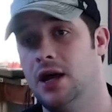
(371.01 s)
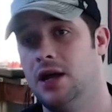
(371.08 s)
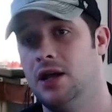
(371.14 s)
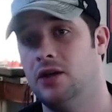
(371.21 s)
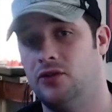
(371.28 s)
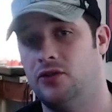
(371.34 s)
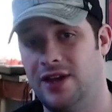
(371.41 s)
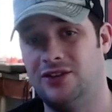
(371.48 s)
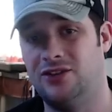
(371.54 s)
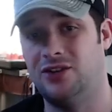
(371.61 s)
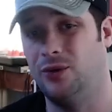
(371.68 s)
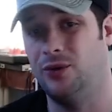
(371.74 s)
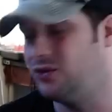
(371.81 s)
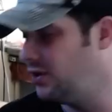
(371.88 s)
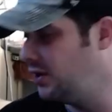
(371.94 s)
So that's
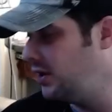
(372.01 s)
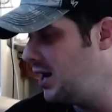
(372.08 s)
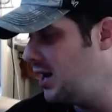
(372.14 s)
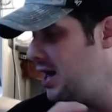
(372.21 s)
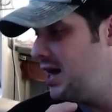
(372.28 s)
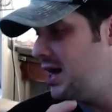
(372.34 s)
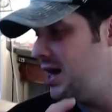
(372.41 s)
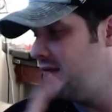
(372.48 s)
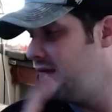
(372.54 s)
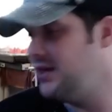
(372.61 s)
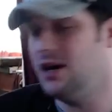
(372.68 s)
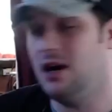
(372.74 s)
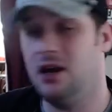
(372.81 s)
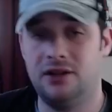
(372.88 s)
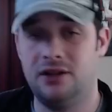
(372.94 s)
always good. The
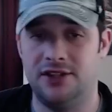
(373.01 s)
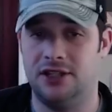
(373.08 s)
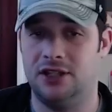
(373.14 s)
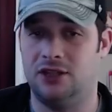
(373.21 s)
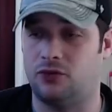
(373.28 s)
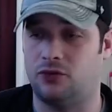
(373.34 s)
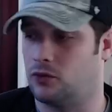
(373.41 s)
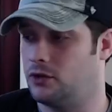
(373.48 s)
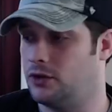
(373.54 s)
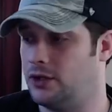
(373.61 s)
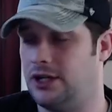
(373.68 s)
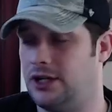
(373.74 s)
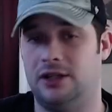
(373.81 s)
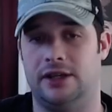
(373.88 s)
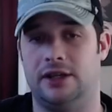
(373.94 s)
other thing that's
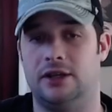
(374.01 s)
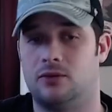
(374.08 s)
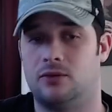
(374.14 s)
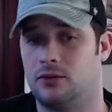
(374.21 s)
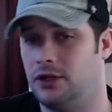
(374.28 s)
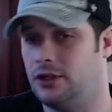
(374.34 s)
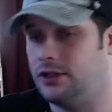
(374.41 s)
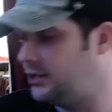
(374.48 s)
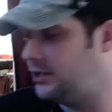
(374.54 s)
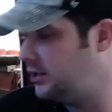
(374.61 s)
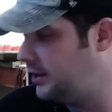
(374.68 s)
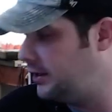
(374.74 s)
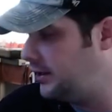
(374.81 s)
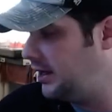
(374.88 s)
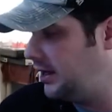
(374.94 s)
really, really
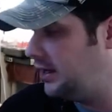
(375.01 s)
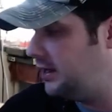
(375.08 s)
good is